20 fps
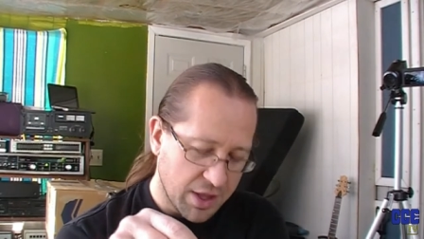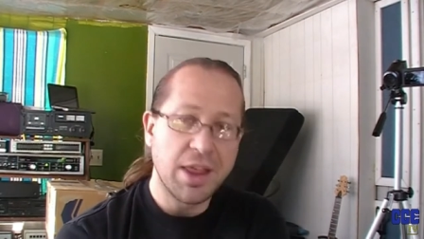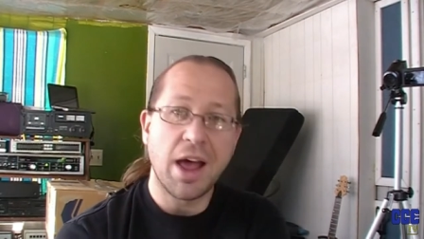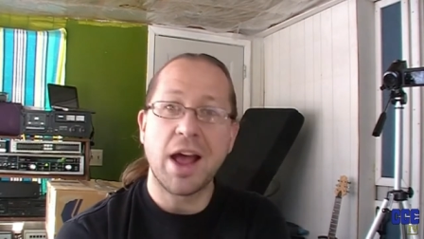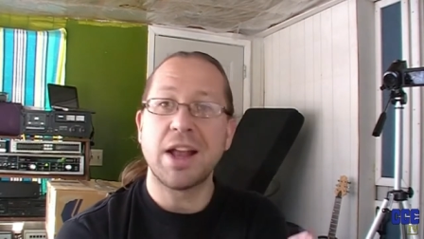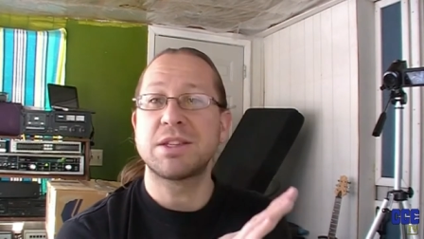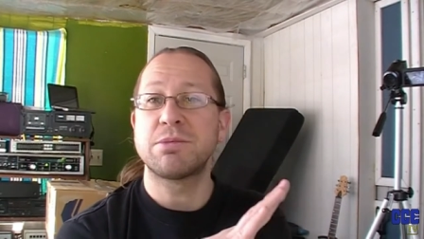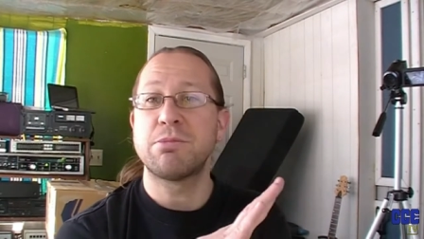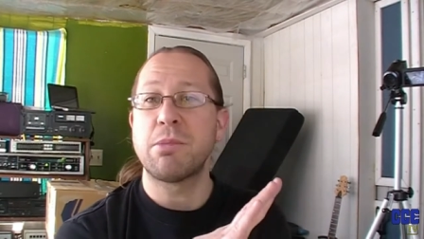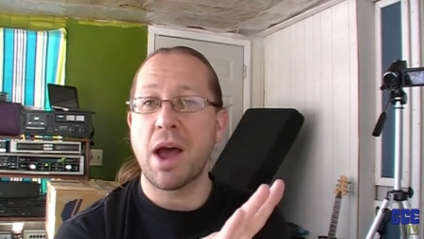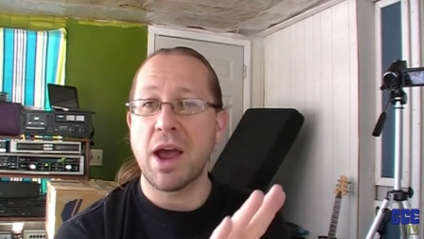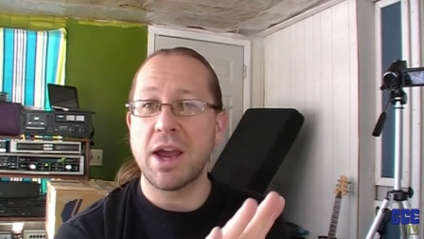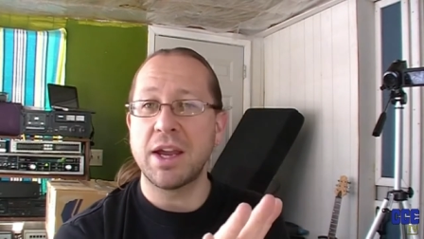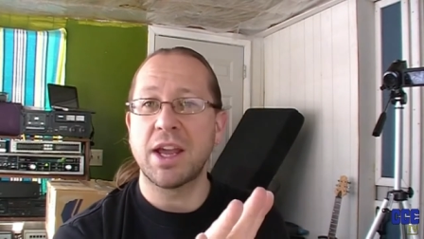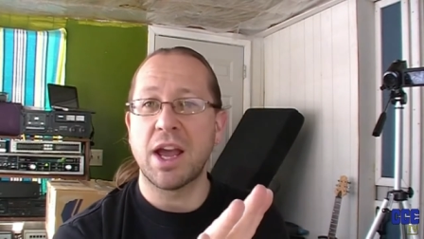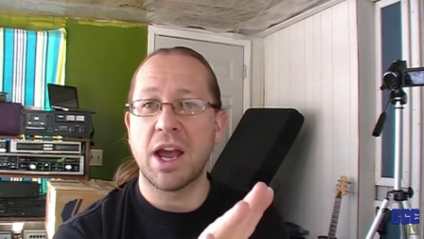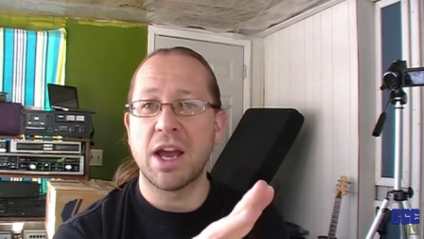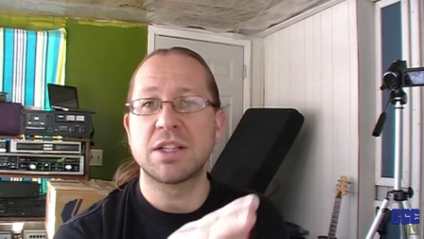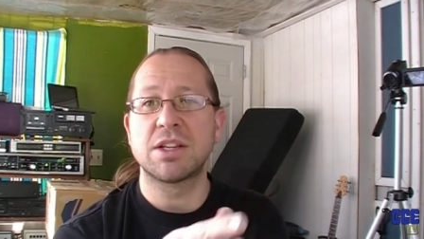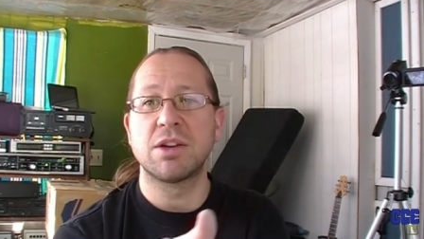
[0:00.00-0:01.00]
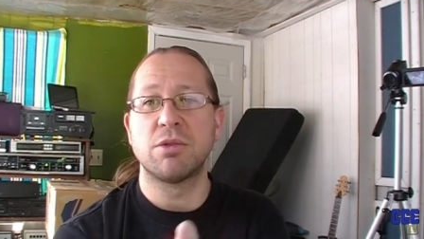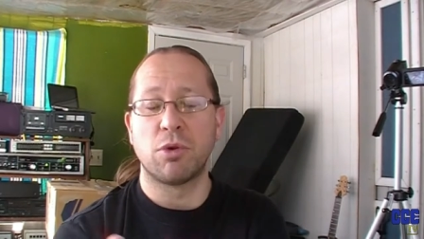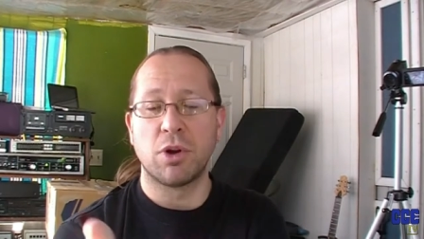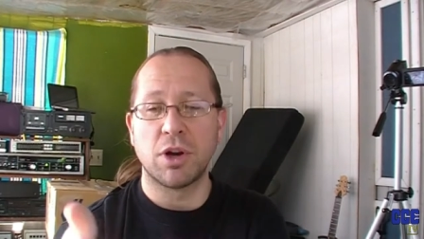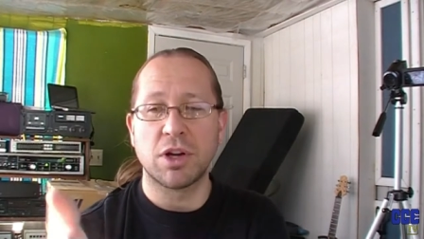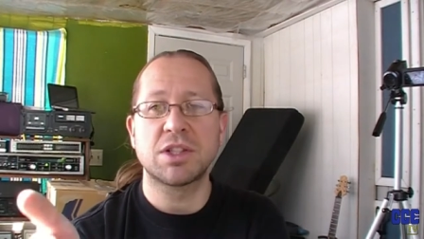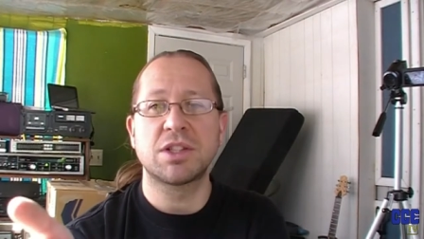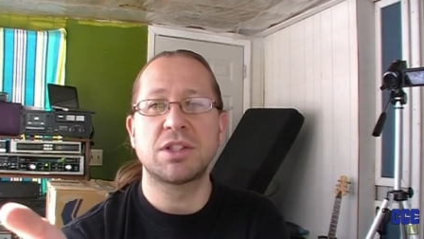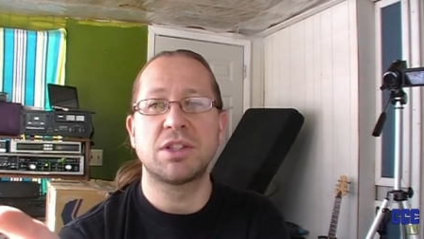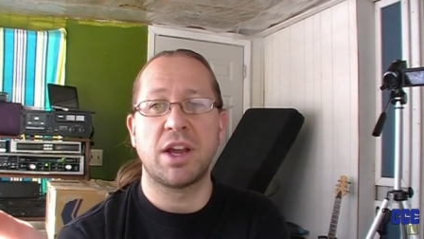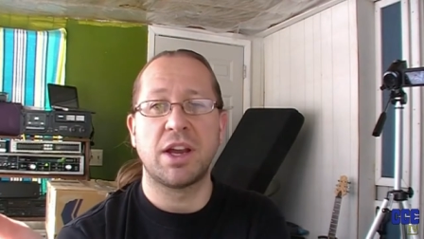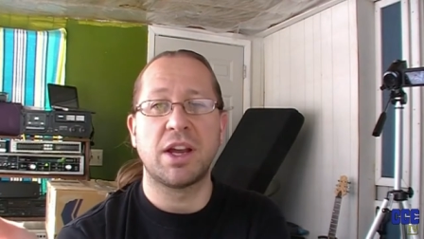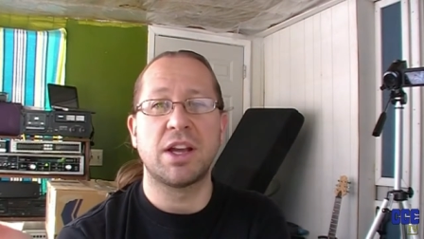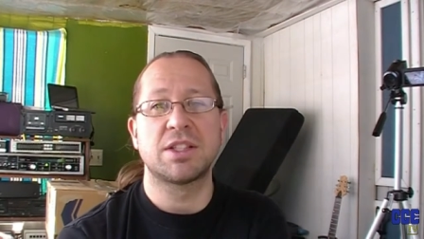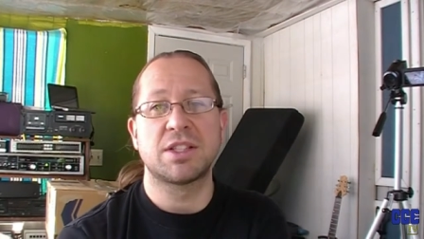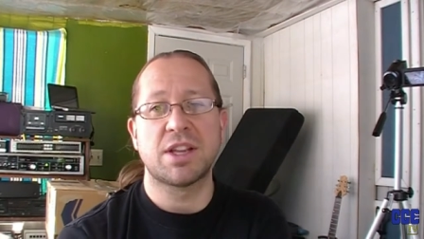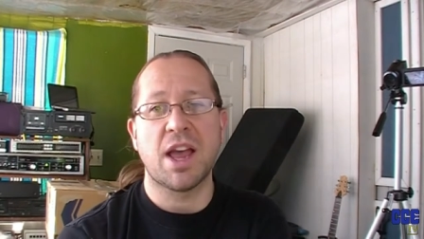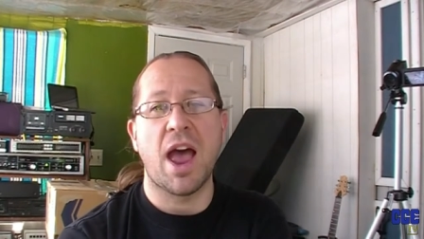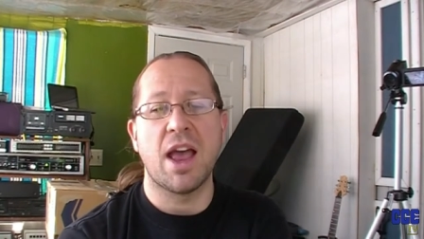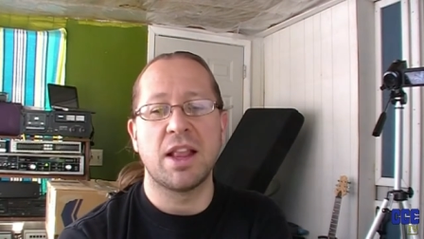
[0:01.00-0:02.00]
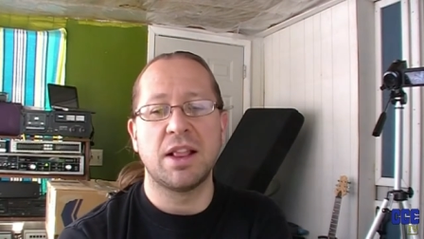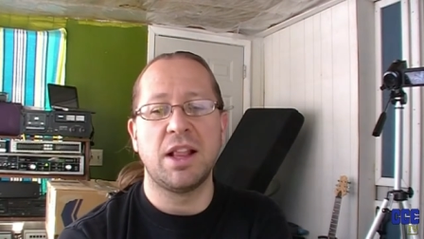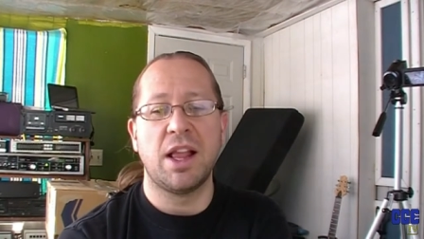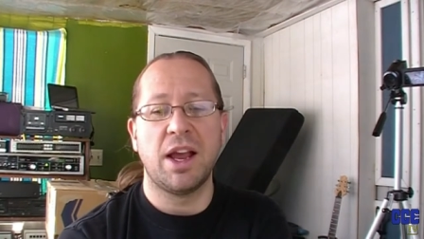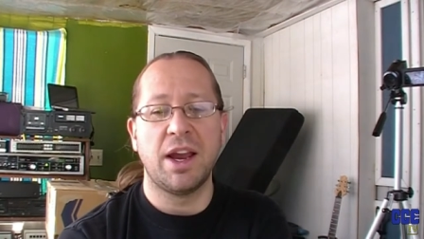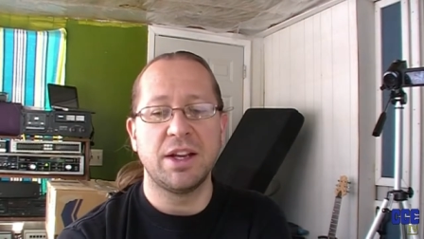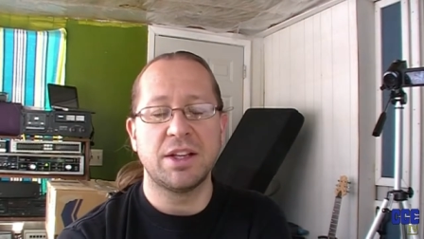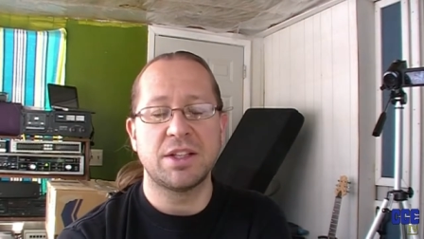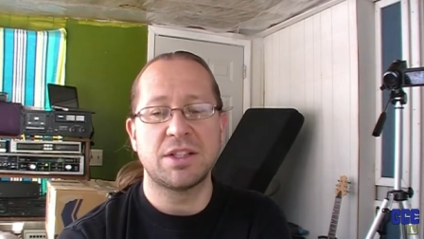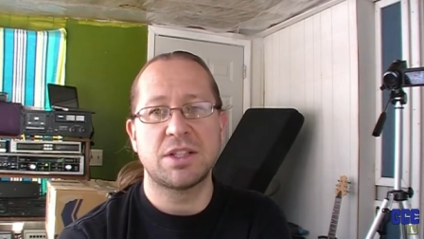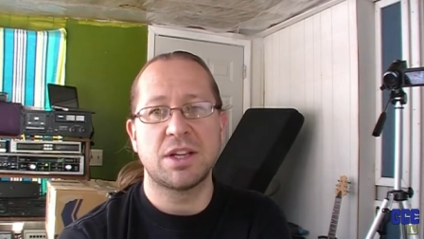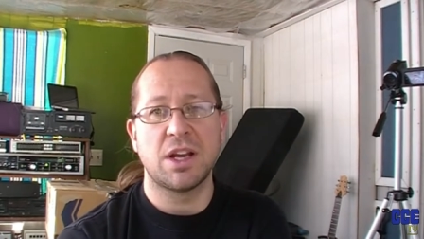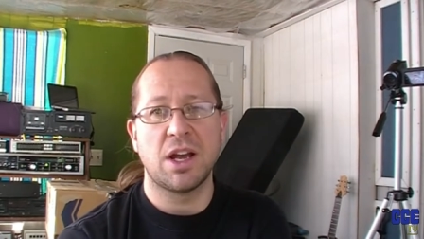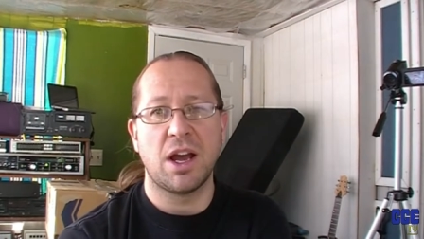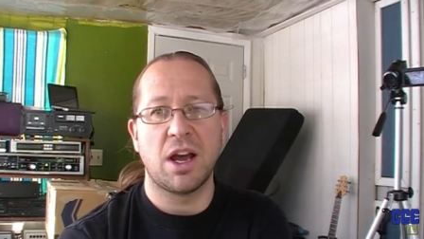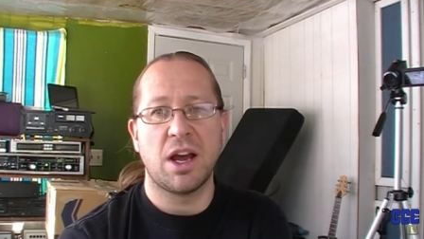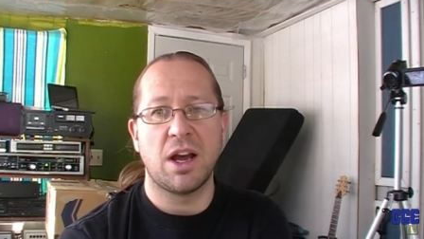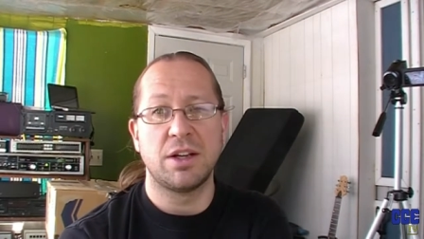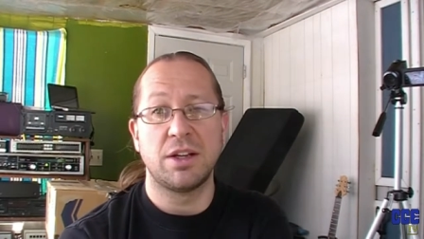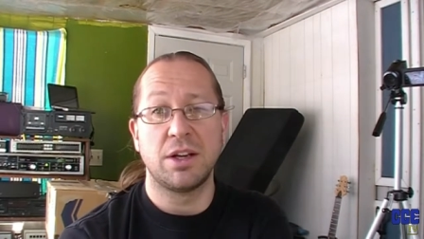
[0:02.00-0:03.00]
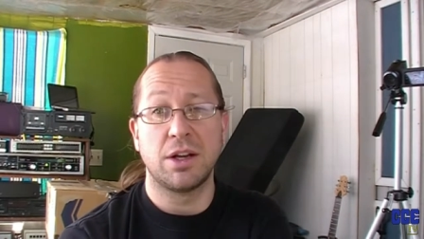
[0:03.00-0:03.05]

That's my guess. It works like a satellite uh,